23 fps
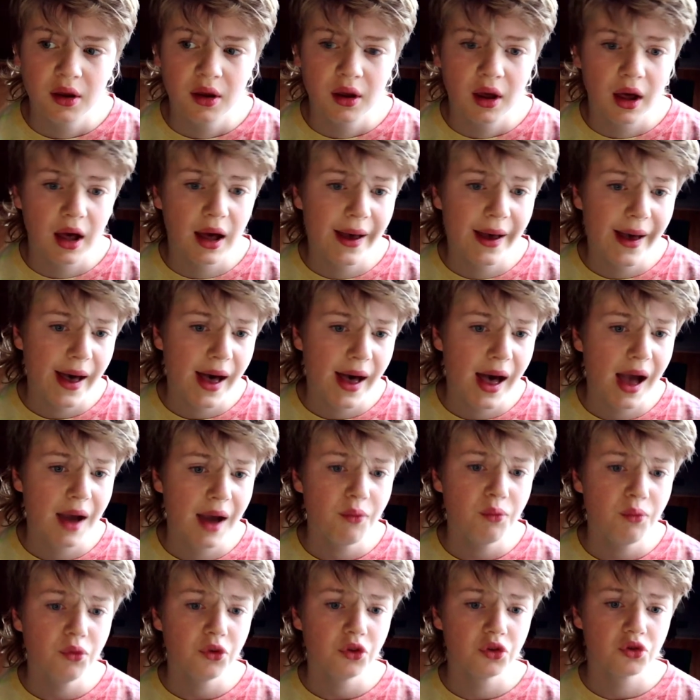I
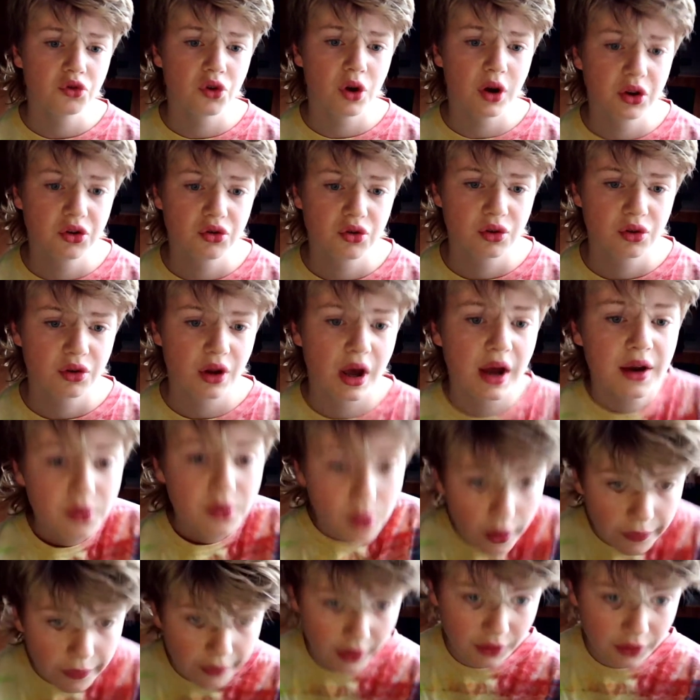I was trying to tr I do
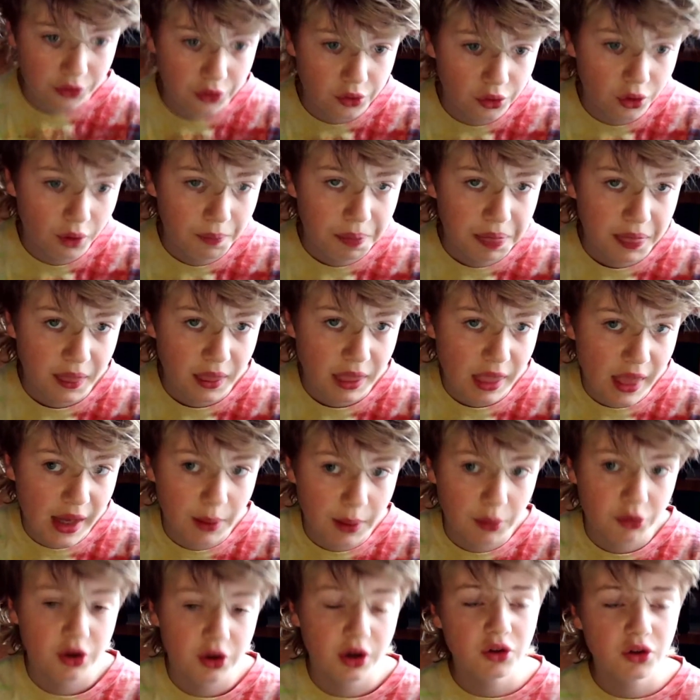online school and I
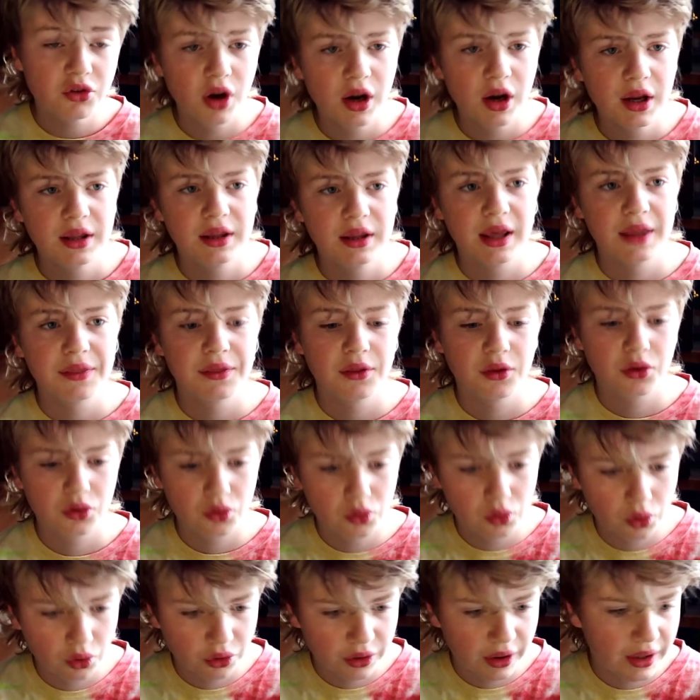was gonna try and get the
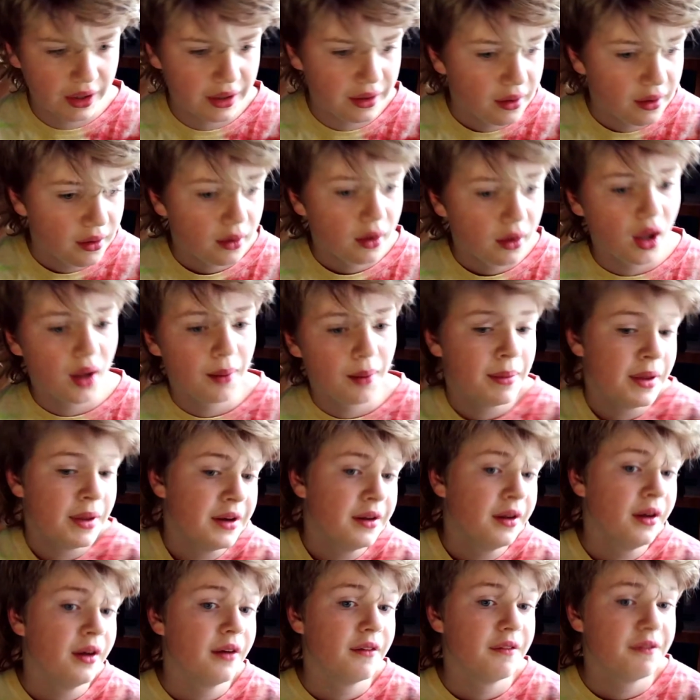school done a bit
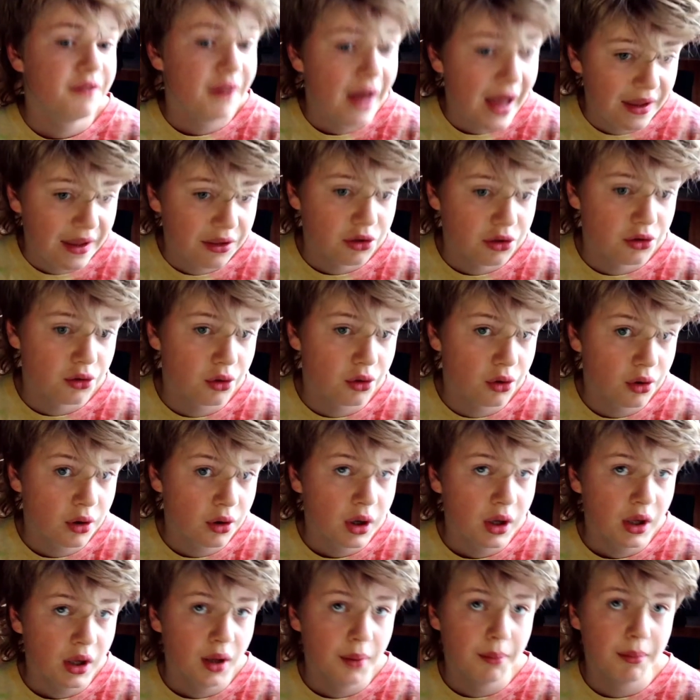faster
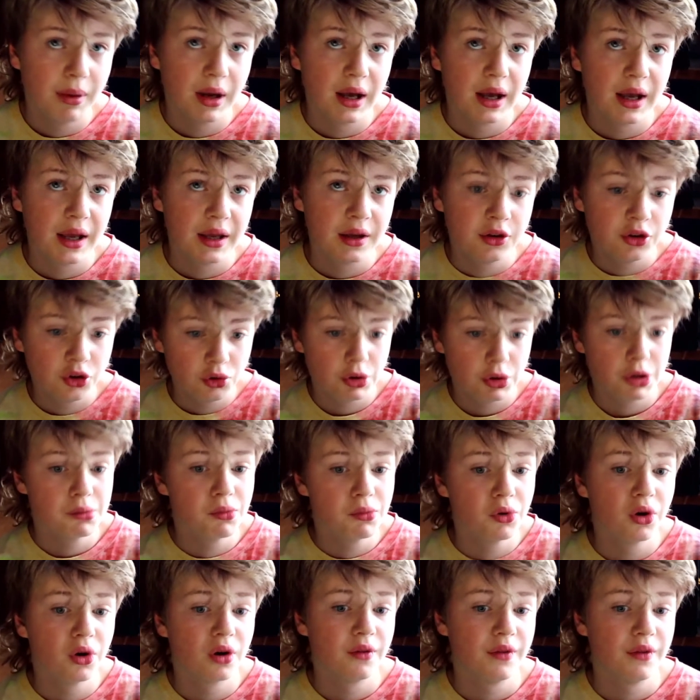by doing
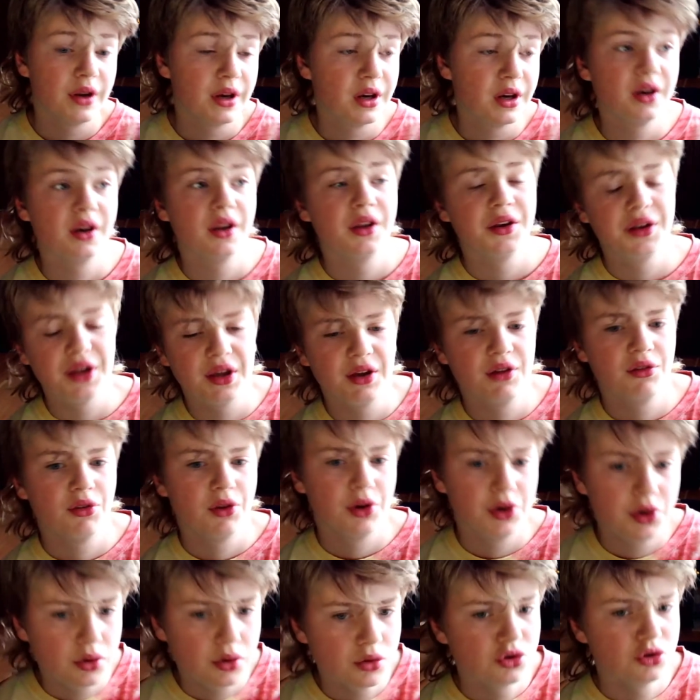more of it in a day than
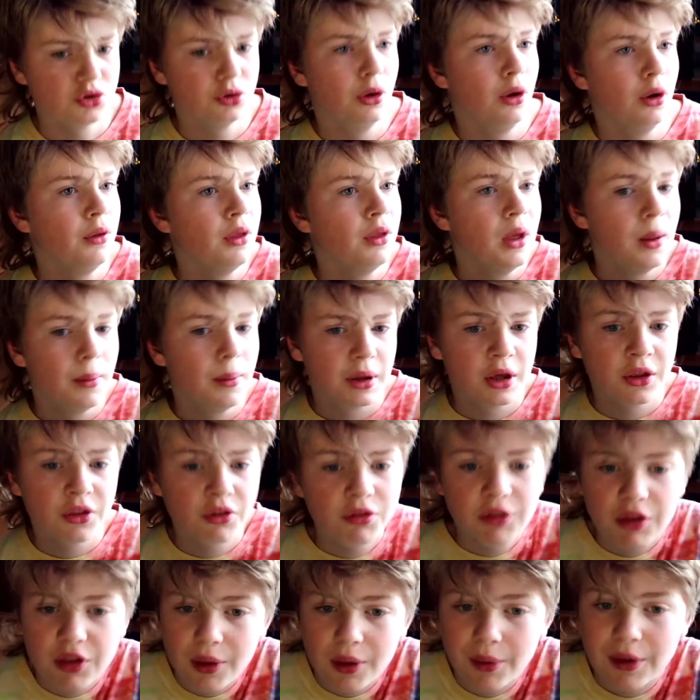usual. Because of
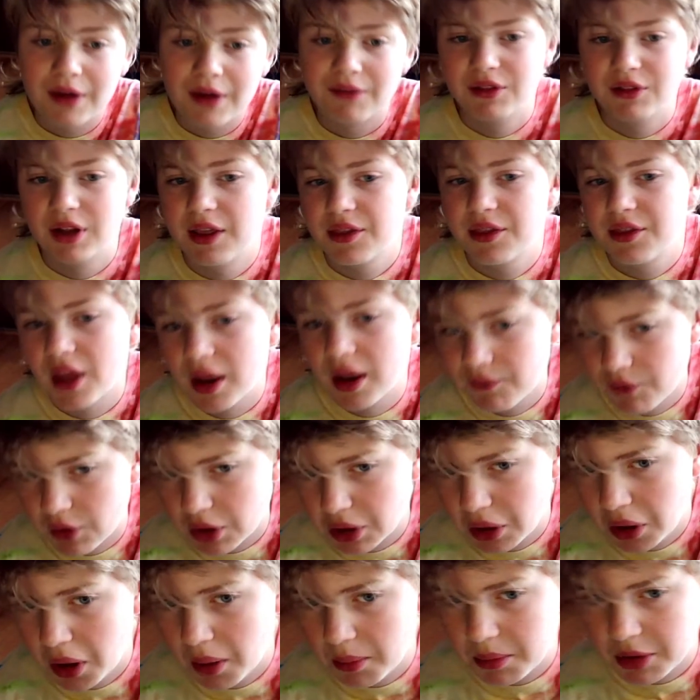this, I would have less time for
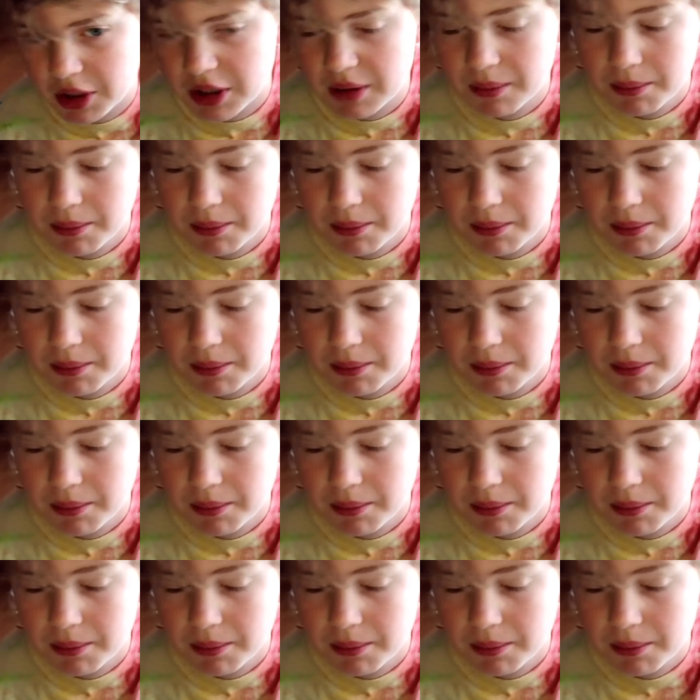comedy.